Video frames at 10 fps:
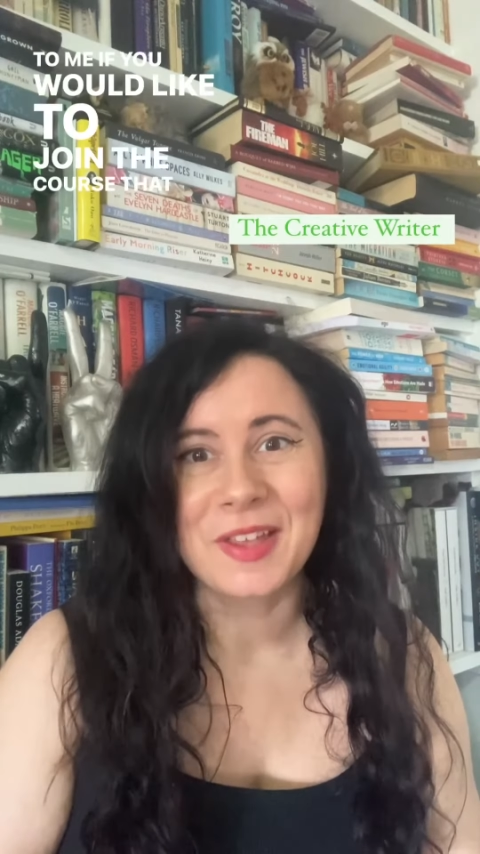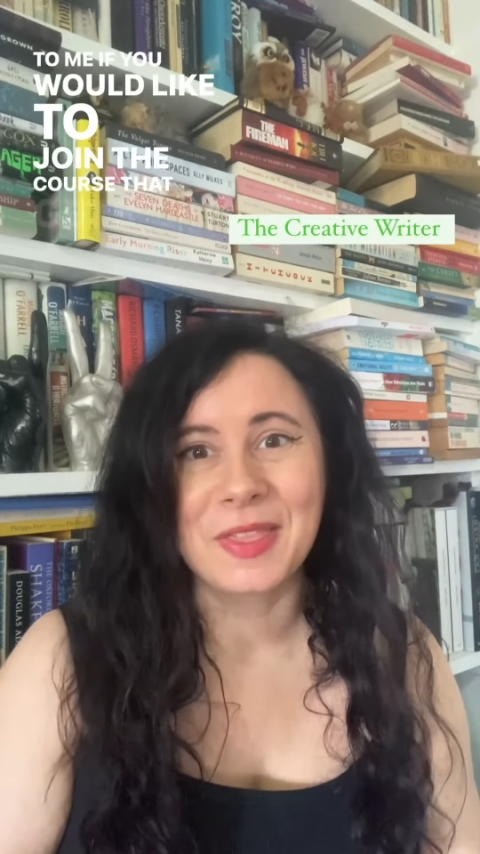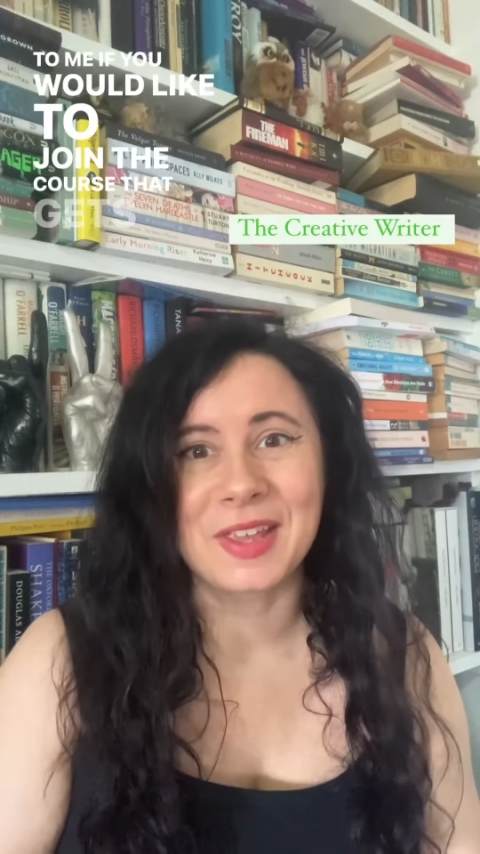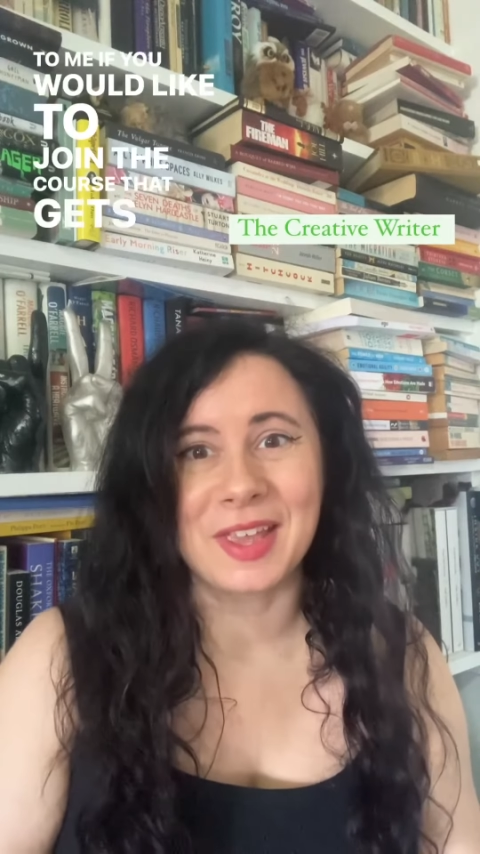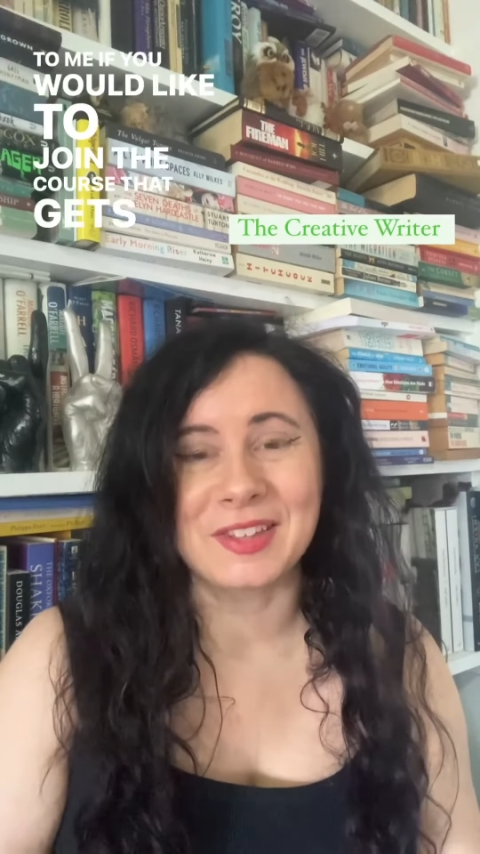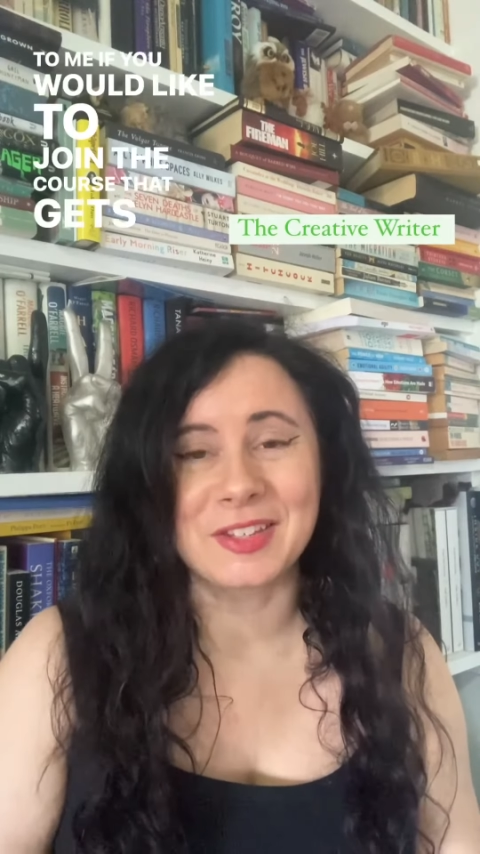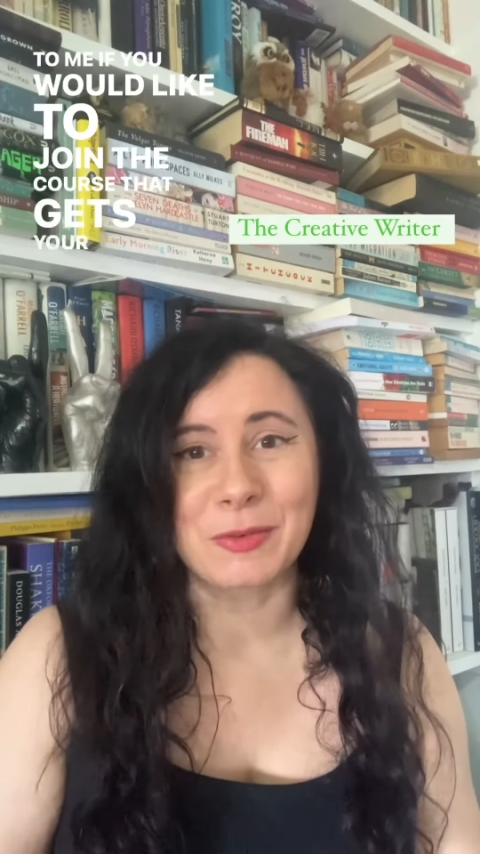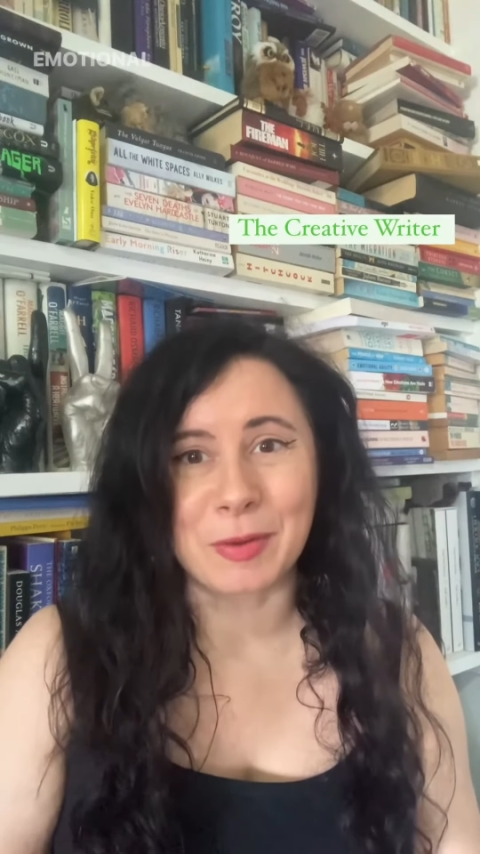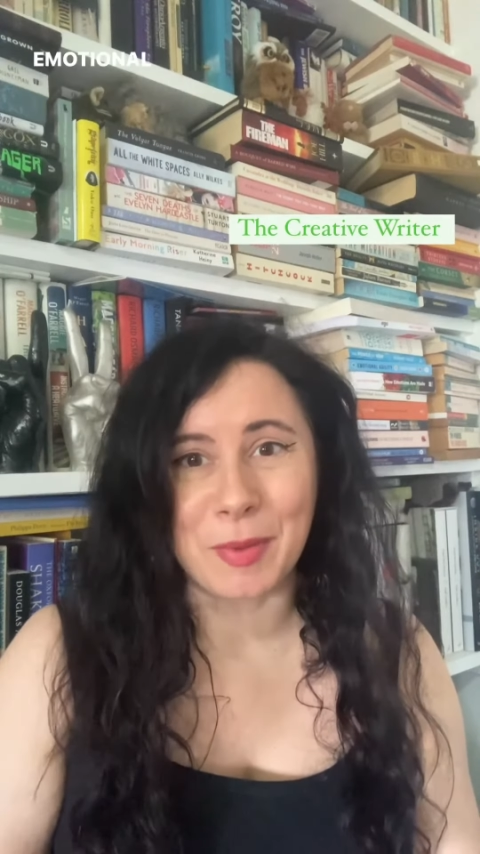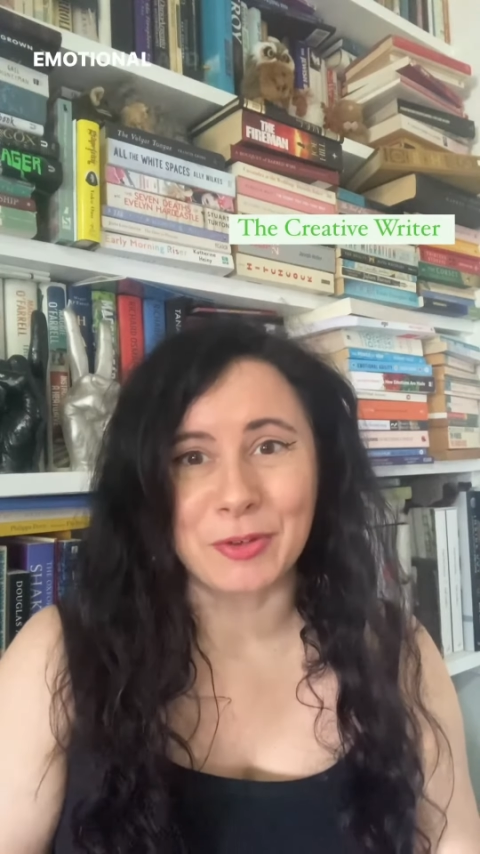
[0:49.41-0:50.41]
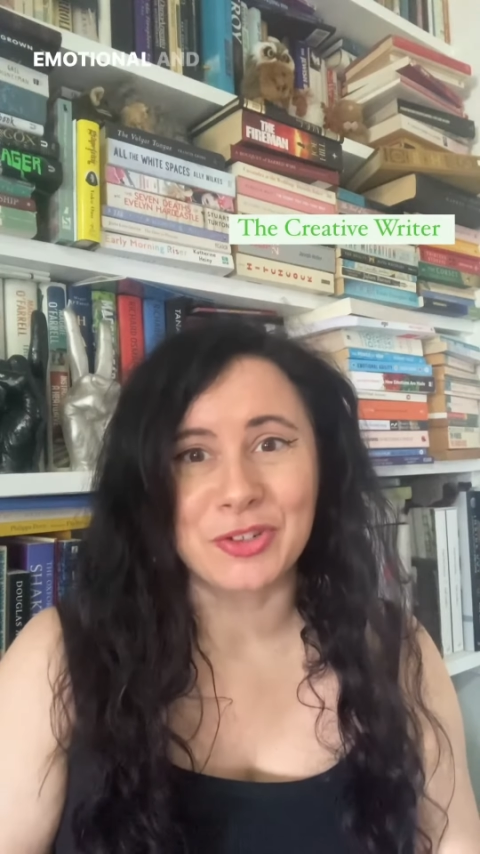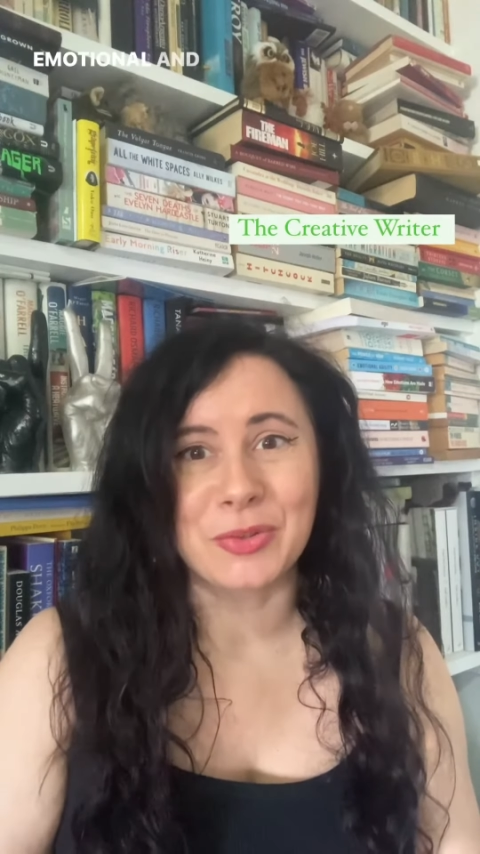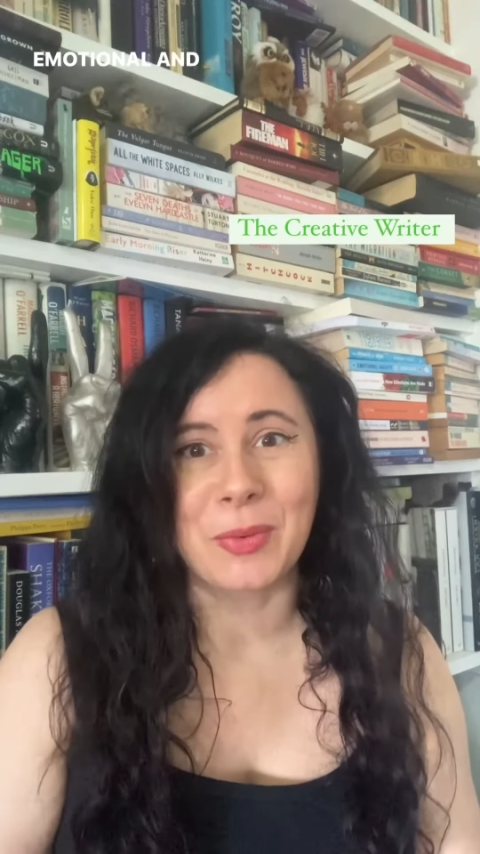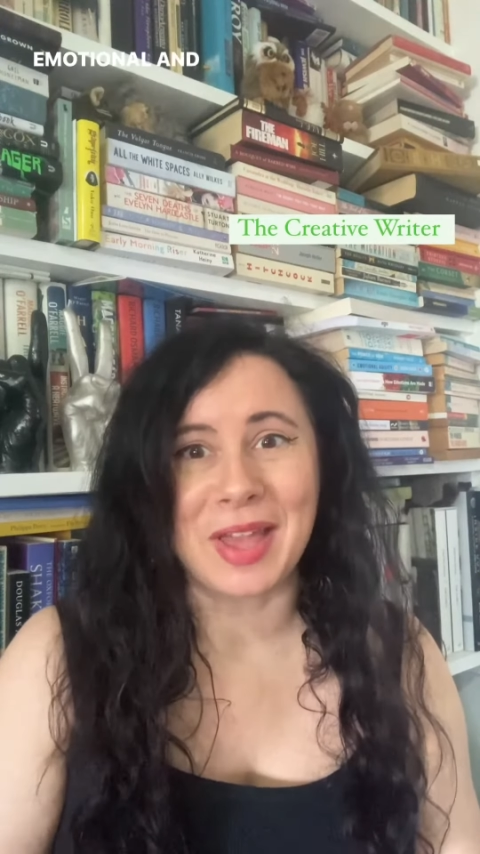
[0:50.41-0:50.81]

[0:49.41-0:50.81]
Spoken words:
that gets your emotional